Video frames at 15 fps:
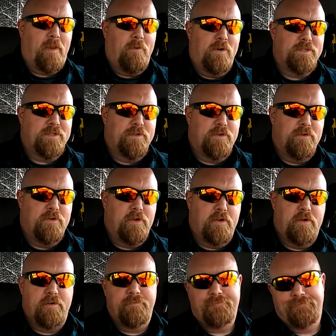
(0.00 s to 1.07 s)
wasn't doing
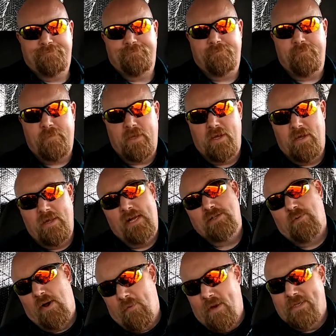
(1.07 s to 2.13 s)
good.
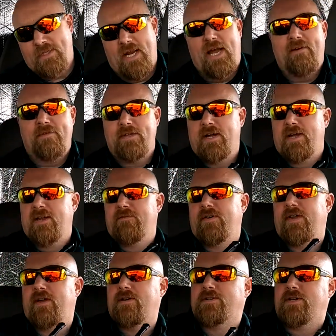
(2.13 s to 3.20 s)
That's one reason I haven't done any
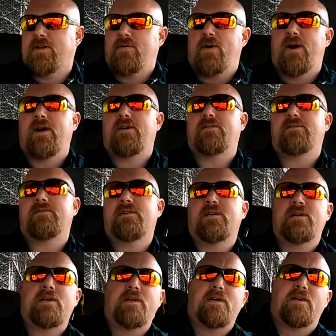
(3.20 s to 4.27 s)
videos in a while.
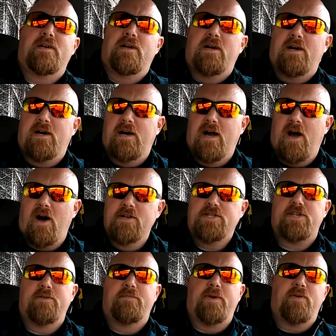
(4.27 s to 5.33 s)
I
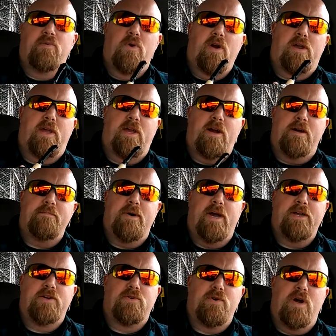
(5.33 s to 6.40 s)
also been working on
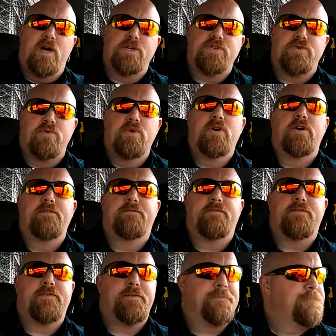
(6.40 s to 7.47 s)
my garage roof.